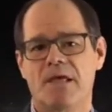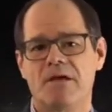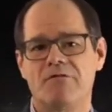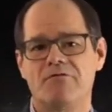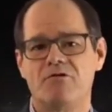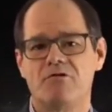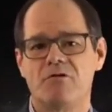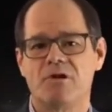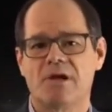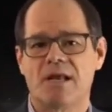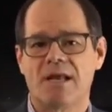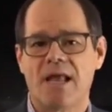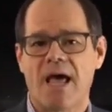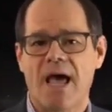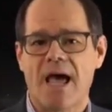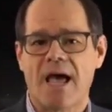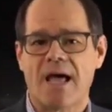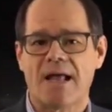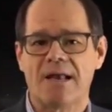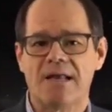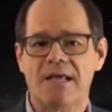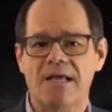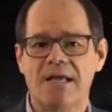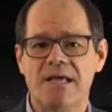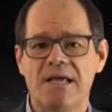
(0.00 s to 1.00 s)
If you can
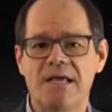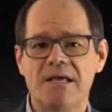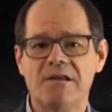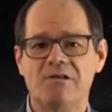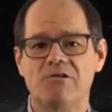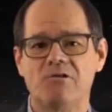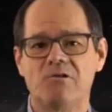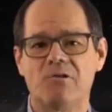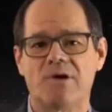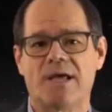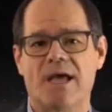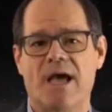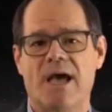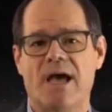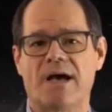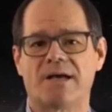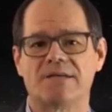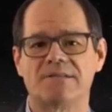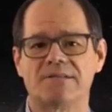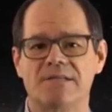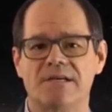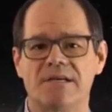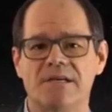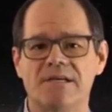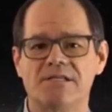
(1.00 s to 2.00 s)
add heat to a
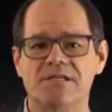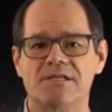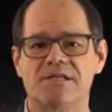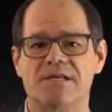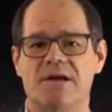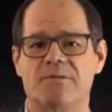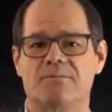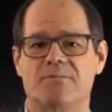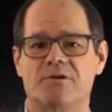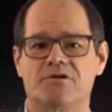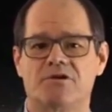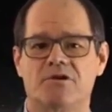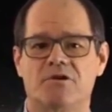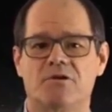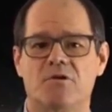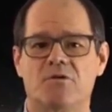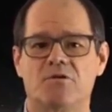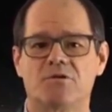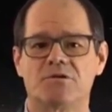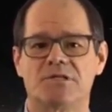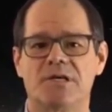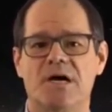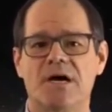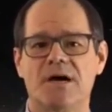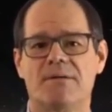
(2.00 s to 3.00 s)
gas, its temperature
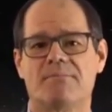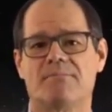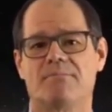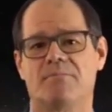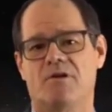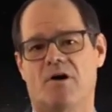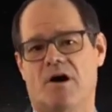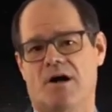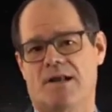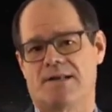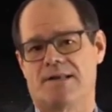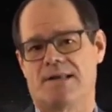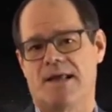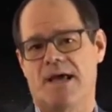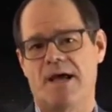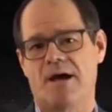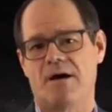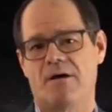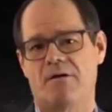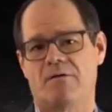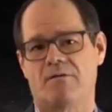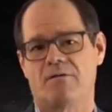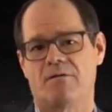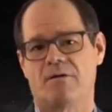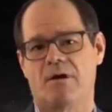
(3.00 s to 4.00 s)
goes up, not
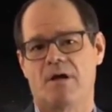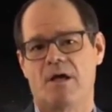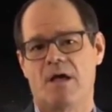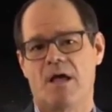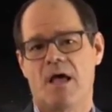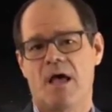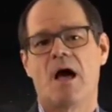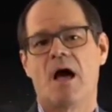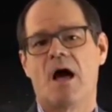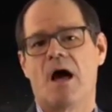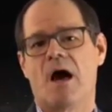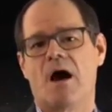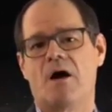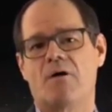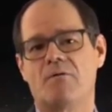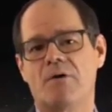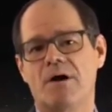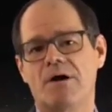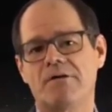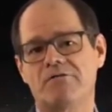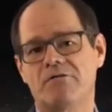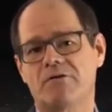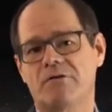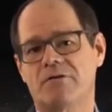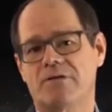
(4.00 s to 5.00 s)
down.
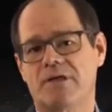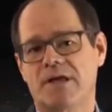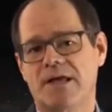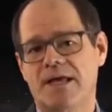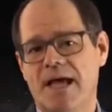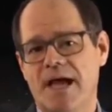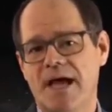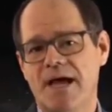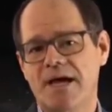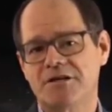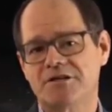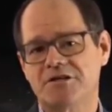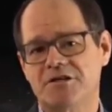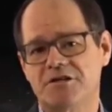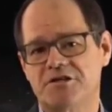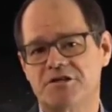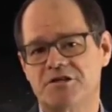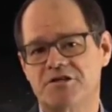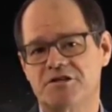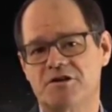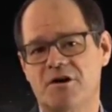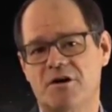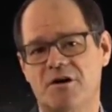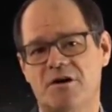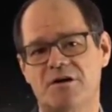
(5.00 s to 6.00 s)
However, the
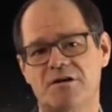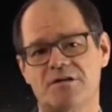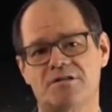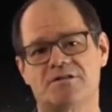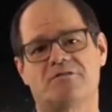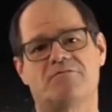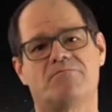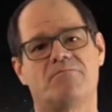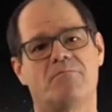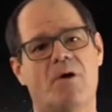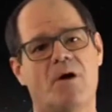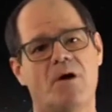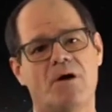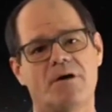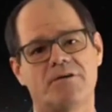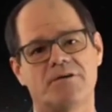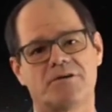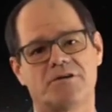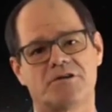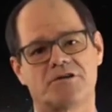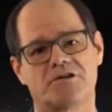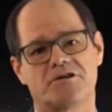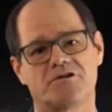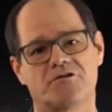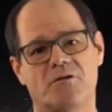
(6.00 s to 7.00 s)
gaseous stars of
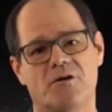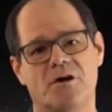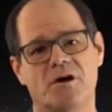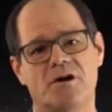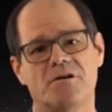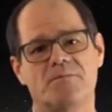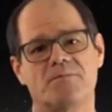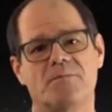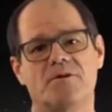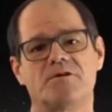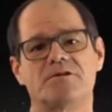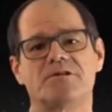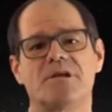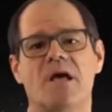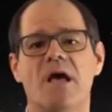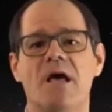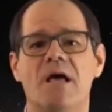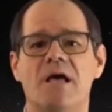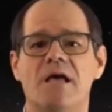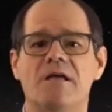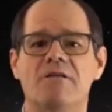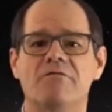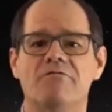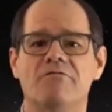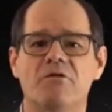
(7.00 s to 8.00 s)
modern astronomers
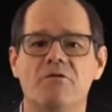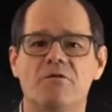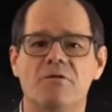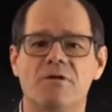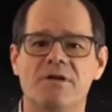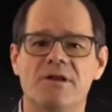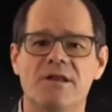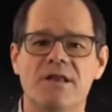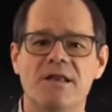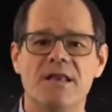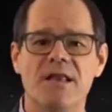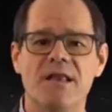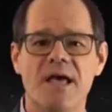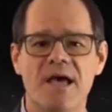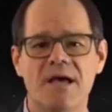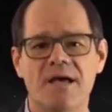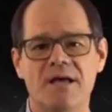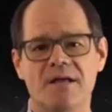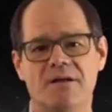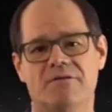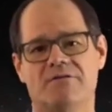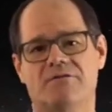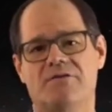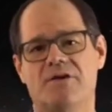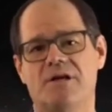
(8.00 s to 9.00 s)
invoke
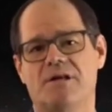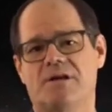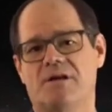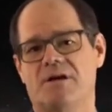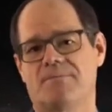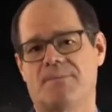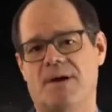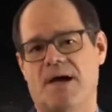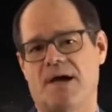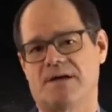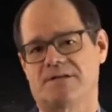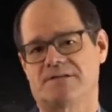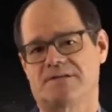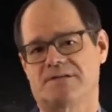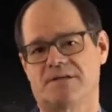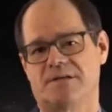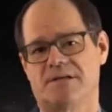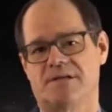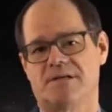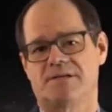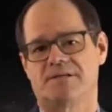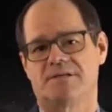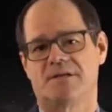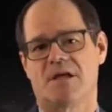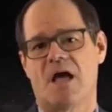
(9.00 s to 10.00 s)
negative heat
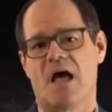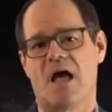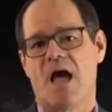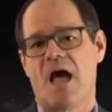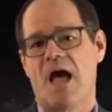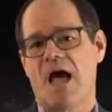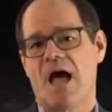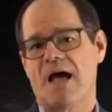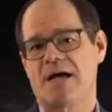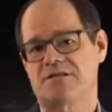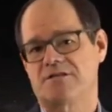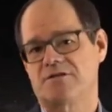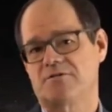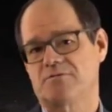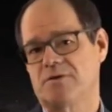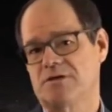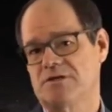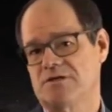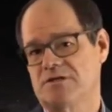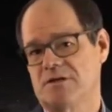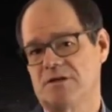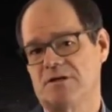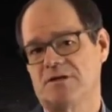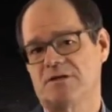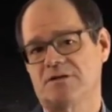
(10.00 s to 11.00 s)
capacities as a
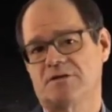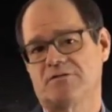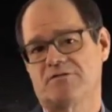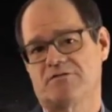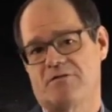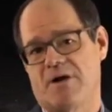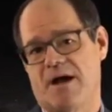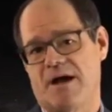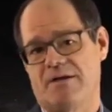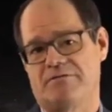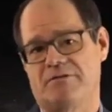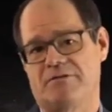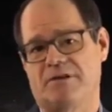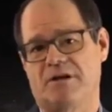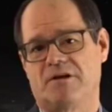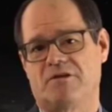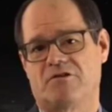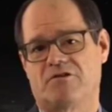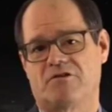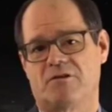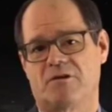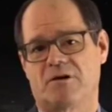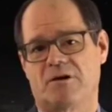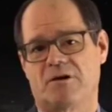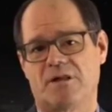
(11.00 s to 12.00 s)
result of
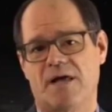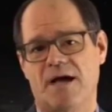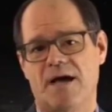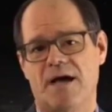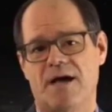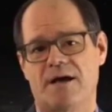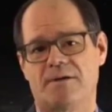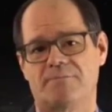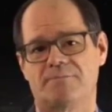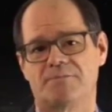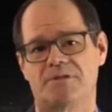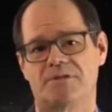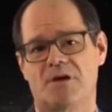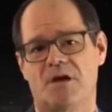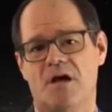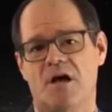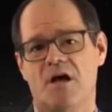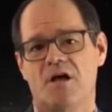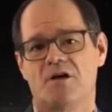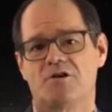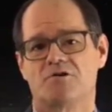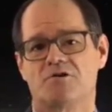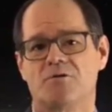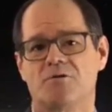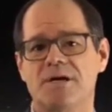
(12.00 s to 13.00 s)
gravitational collapse.
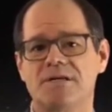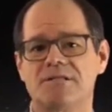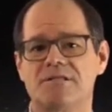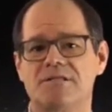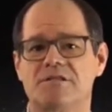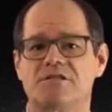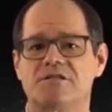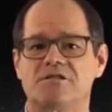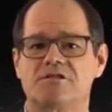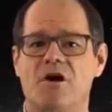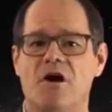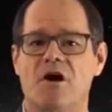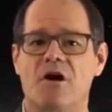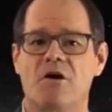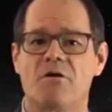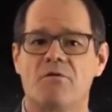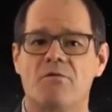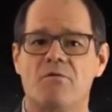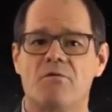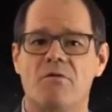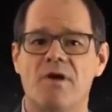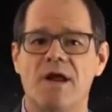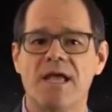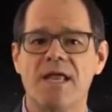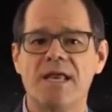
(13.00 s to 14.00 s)
So as the star
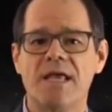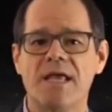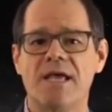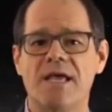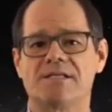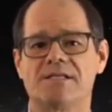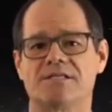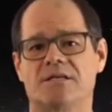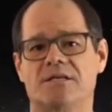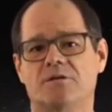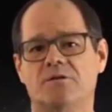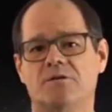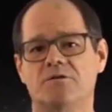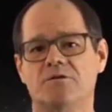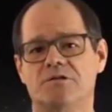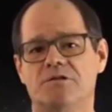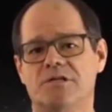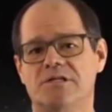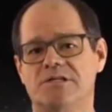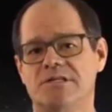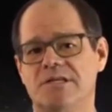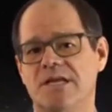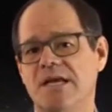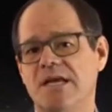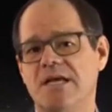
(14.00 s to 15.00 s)
radiates and
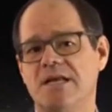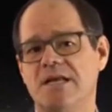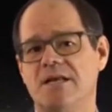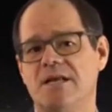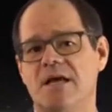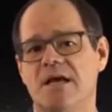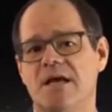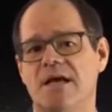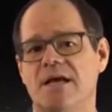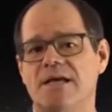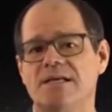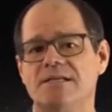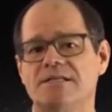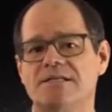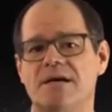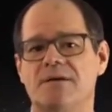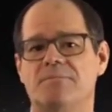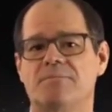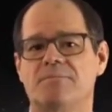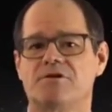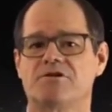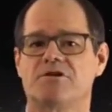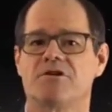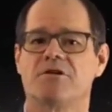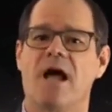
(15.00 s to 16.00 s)
loses heat, its
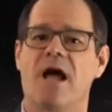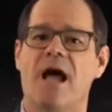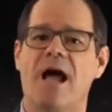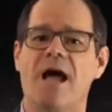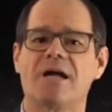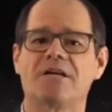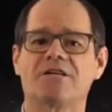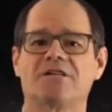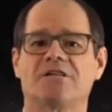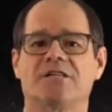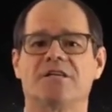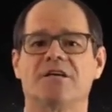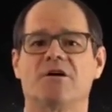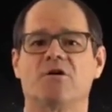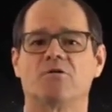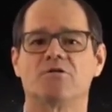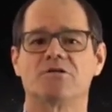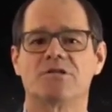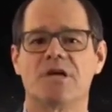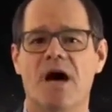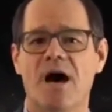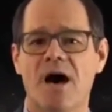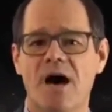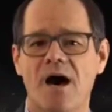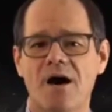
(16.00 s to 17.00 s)
temperature actually
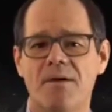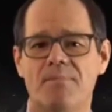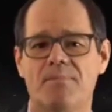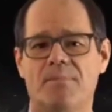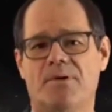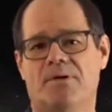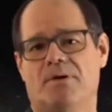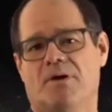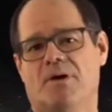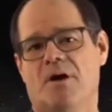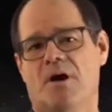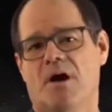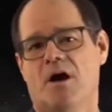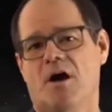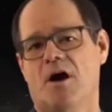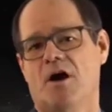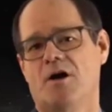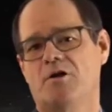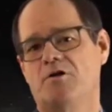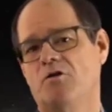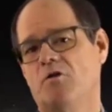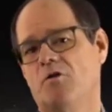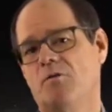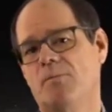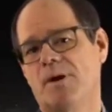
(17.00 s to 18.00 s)
goes up.
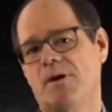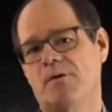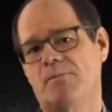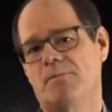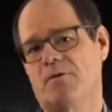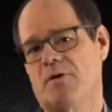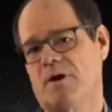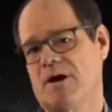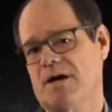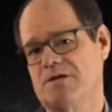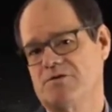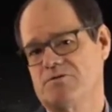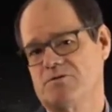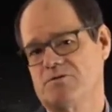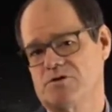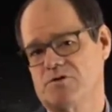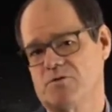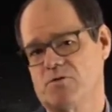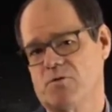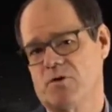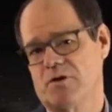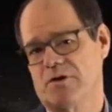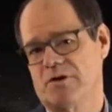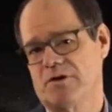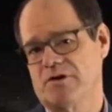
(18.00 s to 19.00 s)
A Nobel Prize
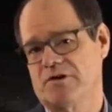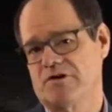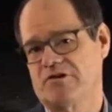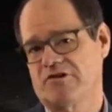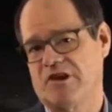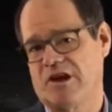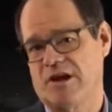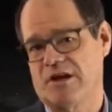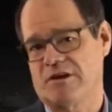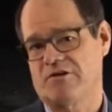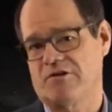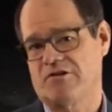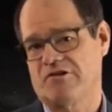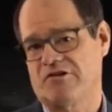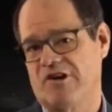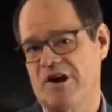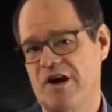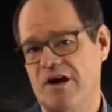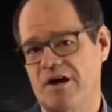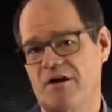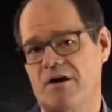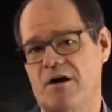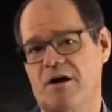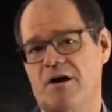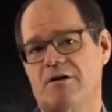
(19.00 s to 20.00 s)
was awarded to
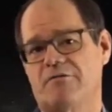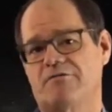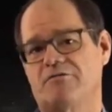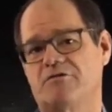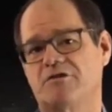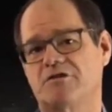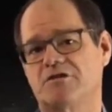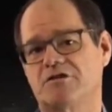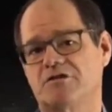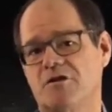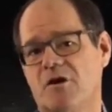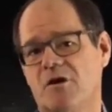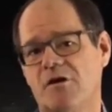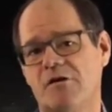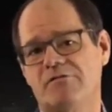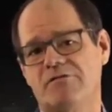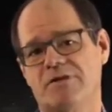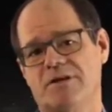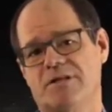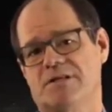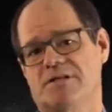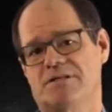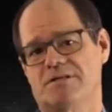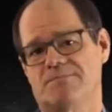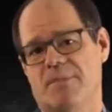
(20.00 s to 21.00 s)
Chandrasekhar for
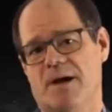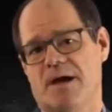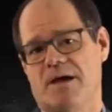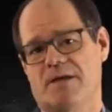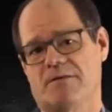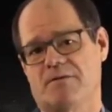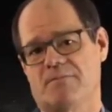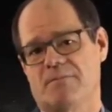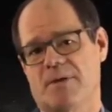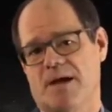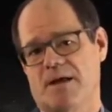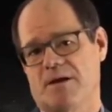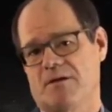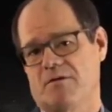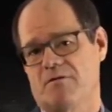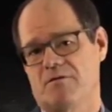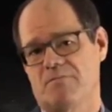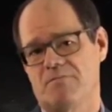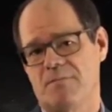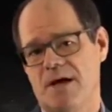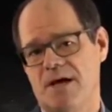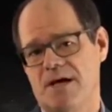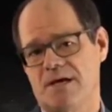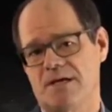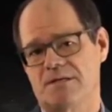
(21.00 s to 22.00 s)
solving this
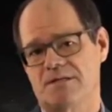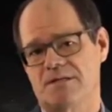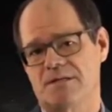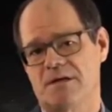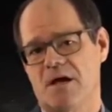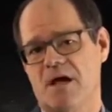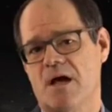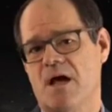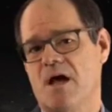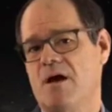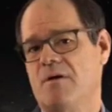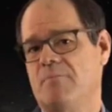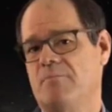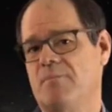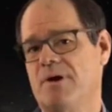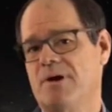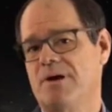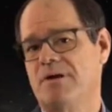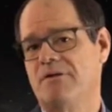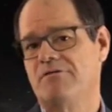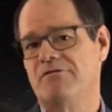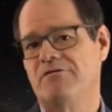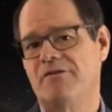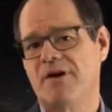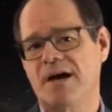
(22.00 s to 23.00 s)
mathematical mess,
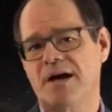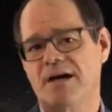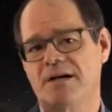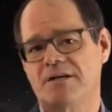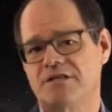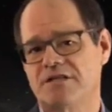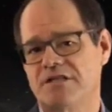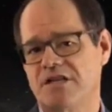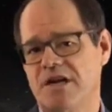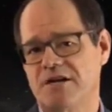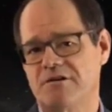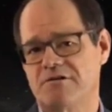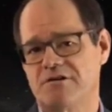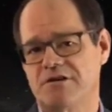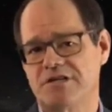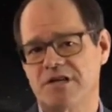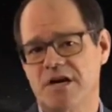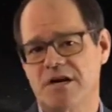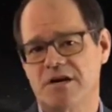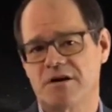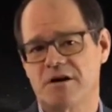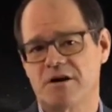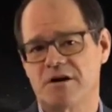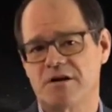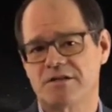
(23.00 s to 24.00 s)
but in fact
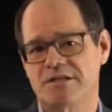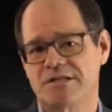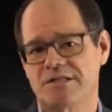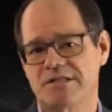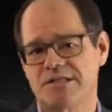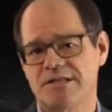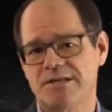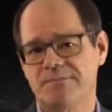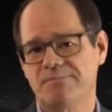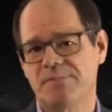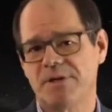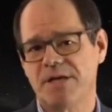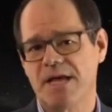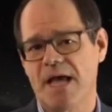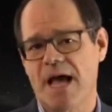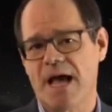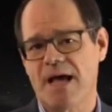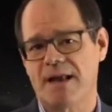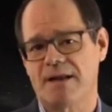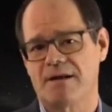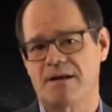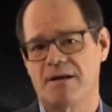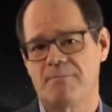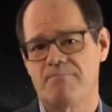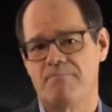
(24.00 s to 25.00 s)
Chandrasekhar simply
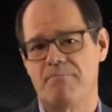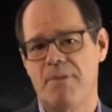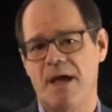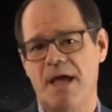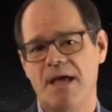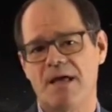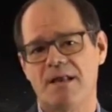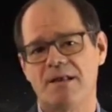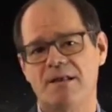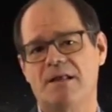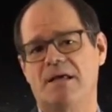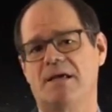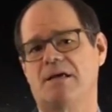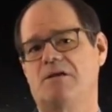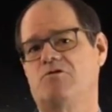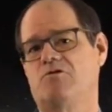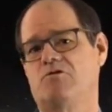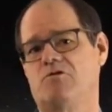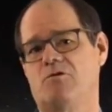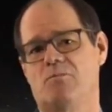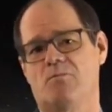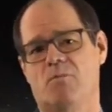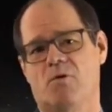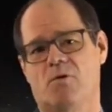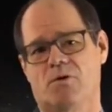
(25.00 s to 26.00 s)
added a
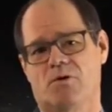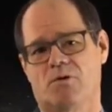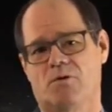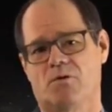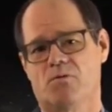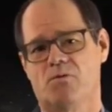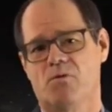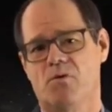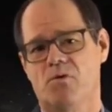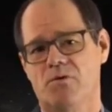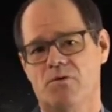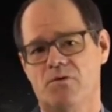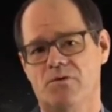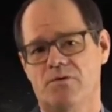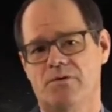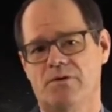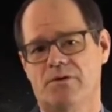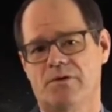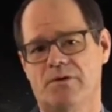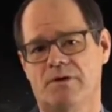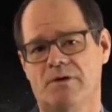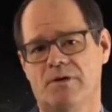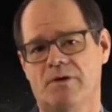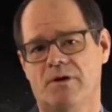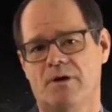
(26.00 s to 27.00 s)
band-aid to a mortal
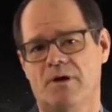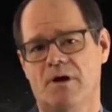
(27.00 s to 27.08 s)
wound.